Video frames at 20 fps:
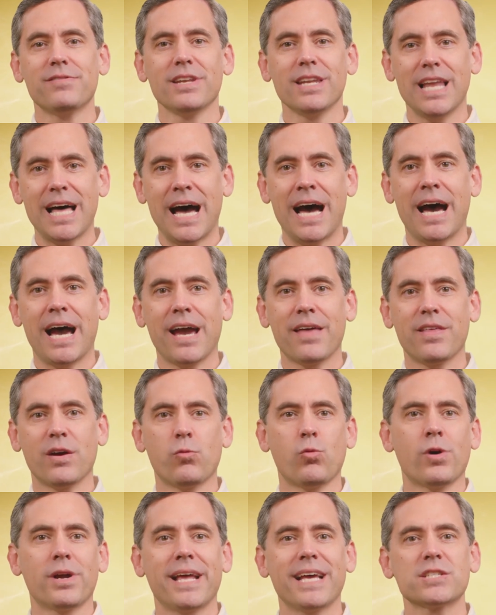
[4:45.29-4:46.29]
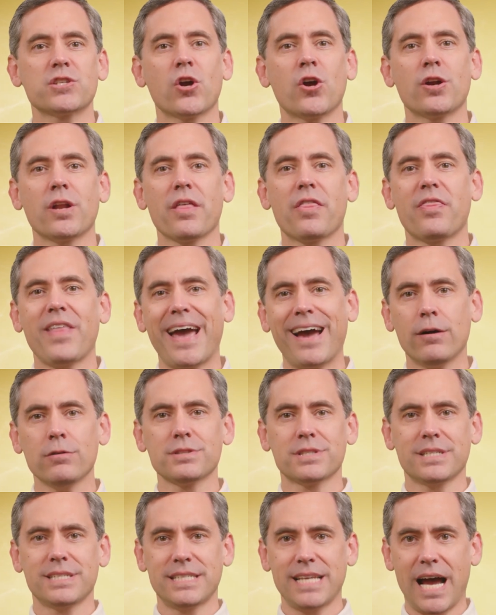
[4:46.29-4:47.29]
a lie that one has heard
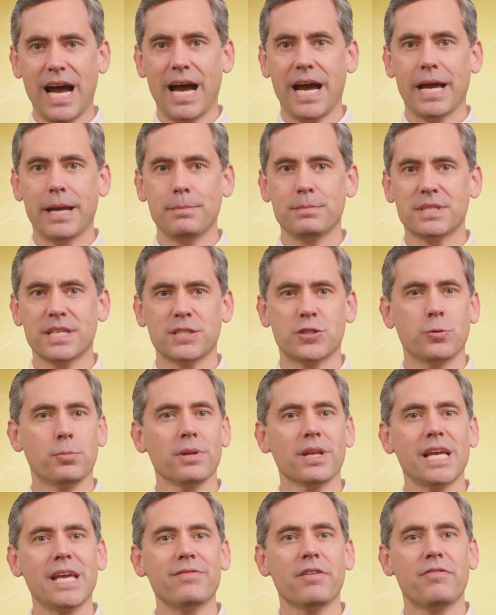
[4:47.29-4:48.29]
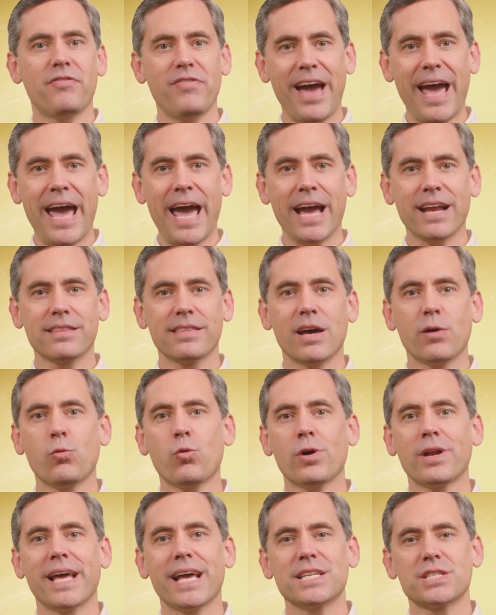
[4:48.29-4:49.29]
1,000 times than to believe a fact that
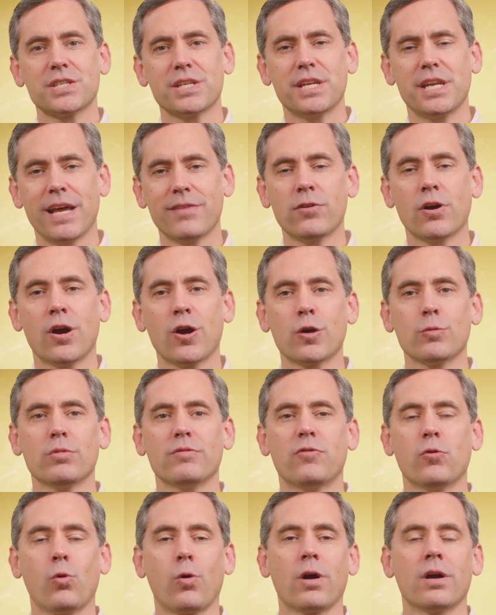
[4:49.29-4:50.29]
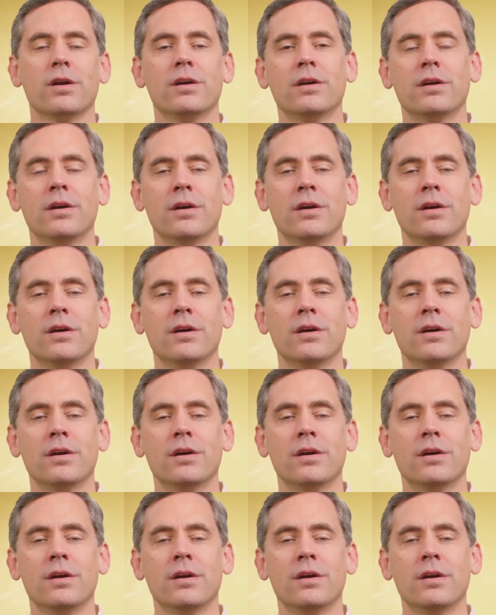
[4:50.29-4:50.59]
one has never heard before?